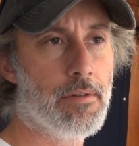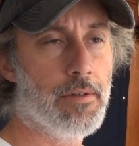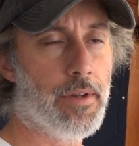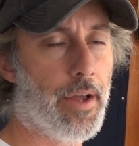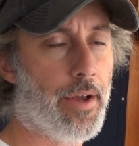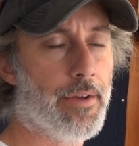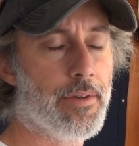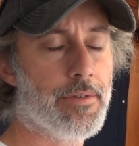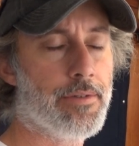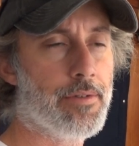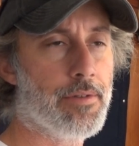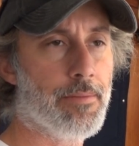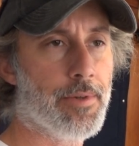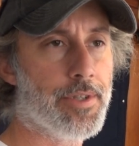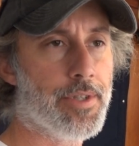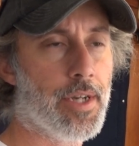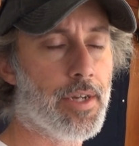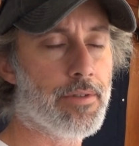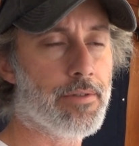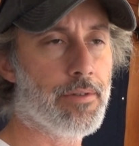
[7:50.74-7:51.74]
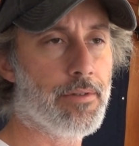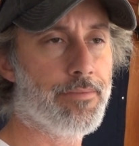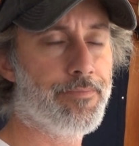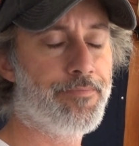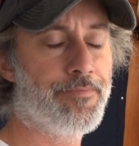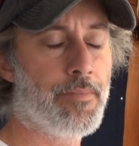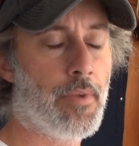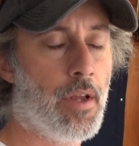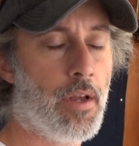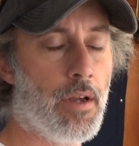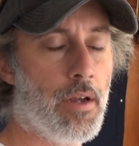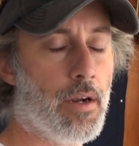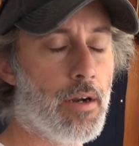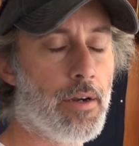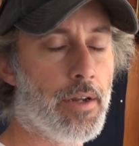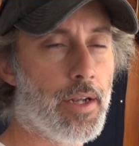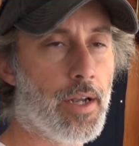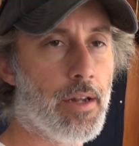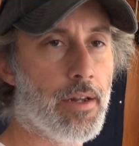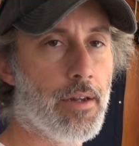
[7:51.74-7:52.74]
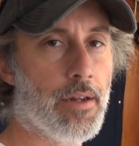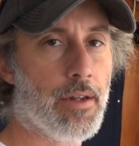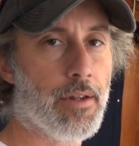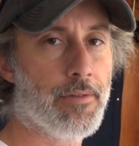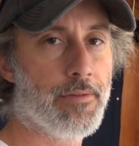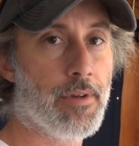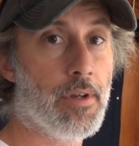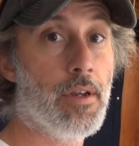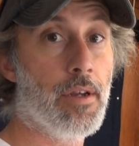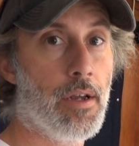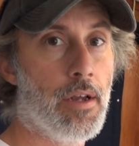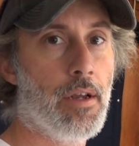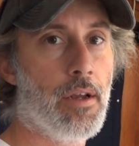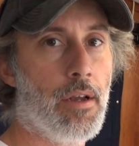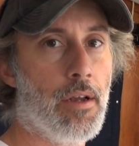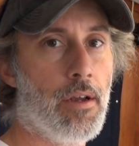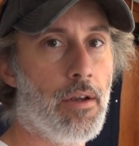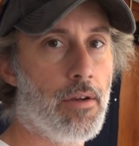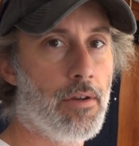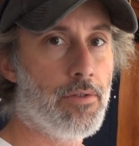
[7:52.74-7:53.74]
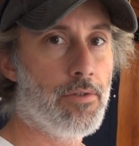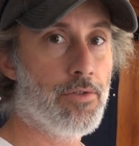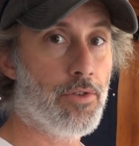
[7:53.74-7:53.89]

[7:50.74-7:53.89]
Nah, that's too much hassle. I already got it in.